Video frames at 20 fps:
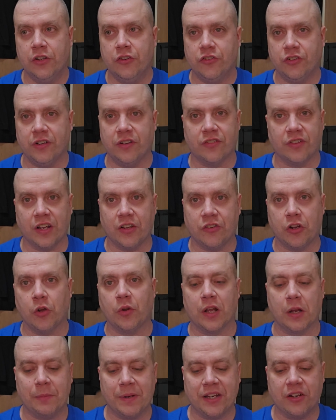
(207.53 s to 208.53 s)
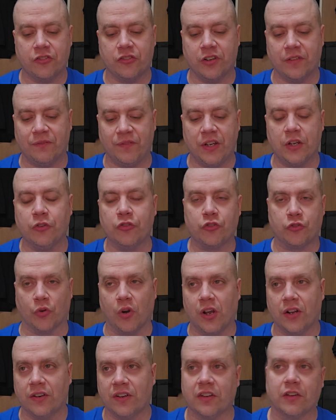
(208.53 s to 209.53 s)
she decides to go there because she feels
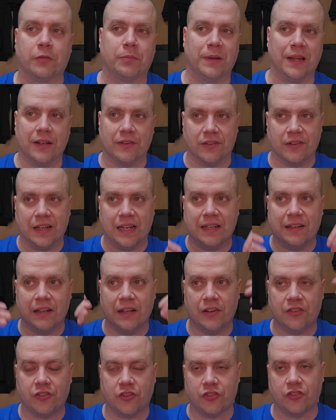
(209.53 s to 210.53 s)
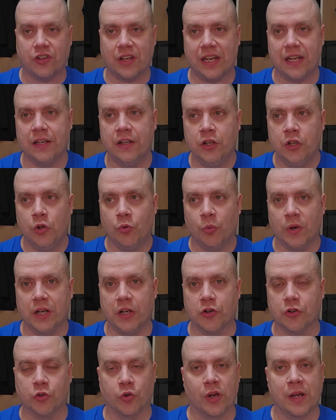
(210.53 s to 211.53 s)
drawn to this place. And then let's just say
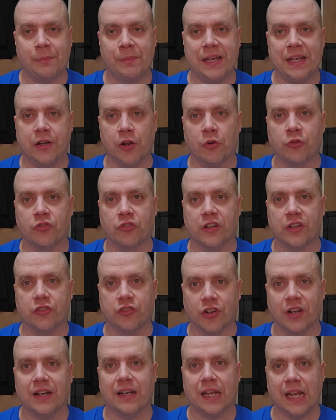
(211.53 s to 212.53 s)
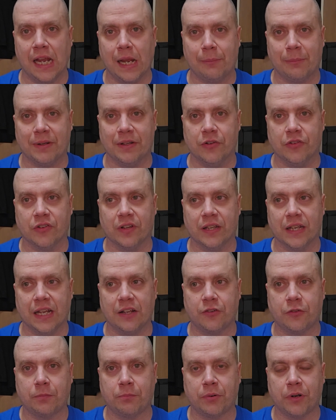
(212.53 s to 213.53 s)
weird, creepy, ghostly shit happens. And
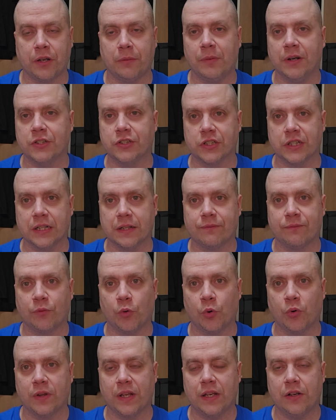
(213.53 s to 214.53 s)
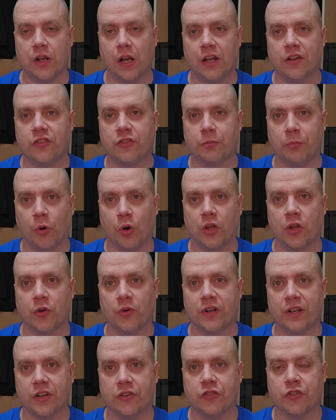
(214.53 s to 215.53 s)
that's pretty much it for the non-spoiler
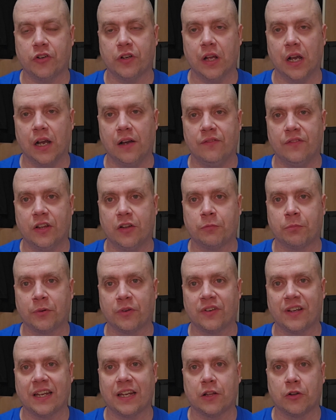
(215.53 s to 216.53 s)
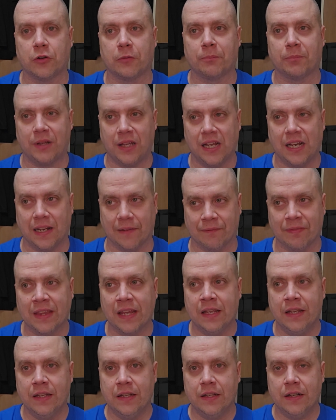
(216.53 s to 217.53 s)
edition of this particular plot.
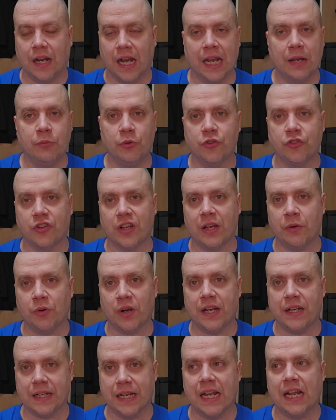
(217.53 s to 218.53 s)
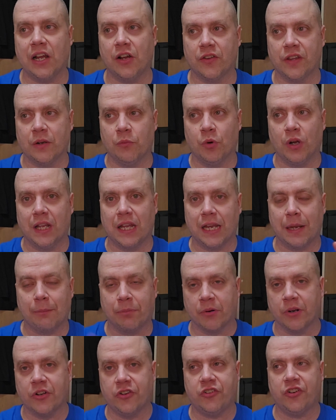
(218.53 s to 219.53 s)
I will say right now that while I
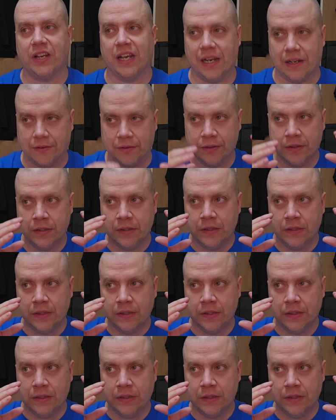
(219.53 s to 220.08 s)
appreciate